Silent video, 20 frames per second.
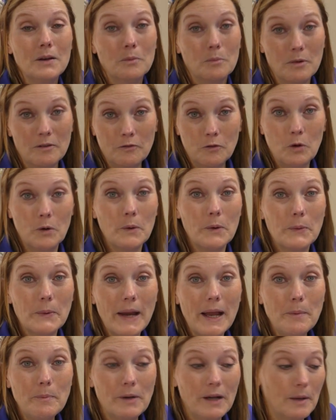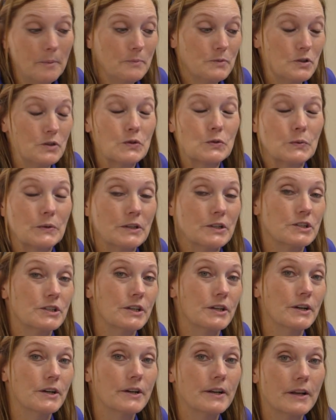Before we wrap up, just want to
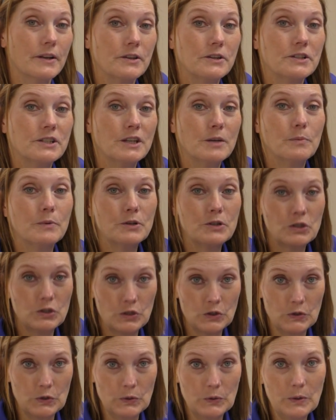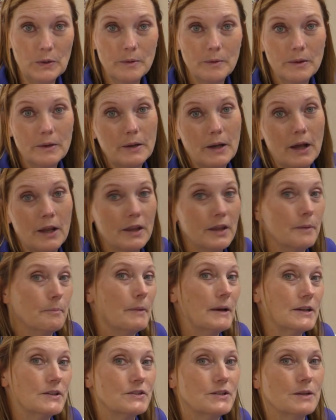share another tip or two on the
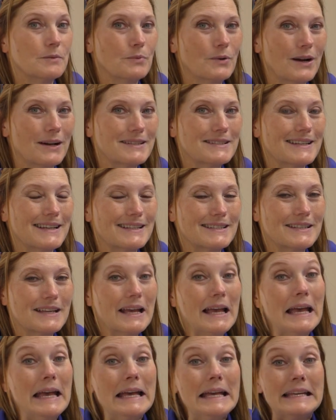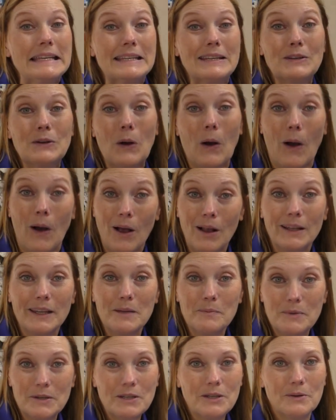basting process. You know, all
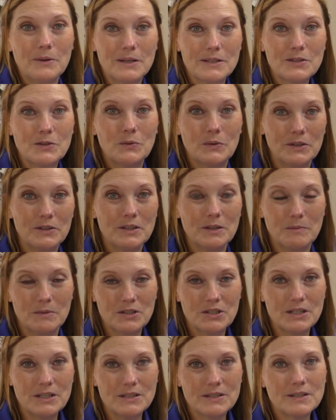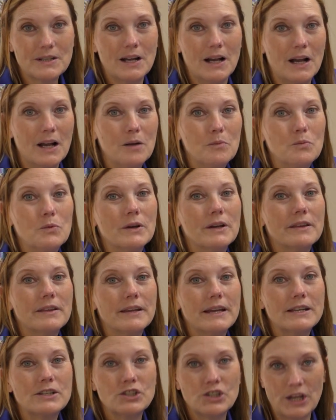APQS quilting machines come with
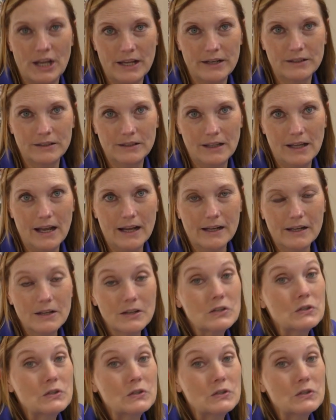a channel lock.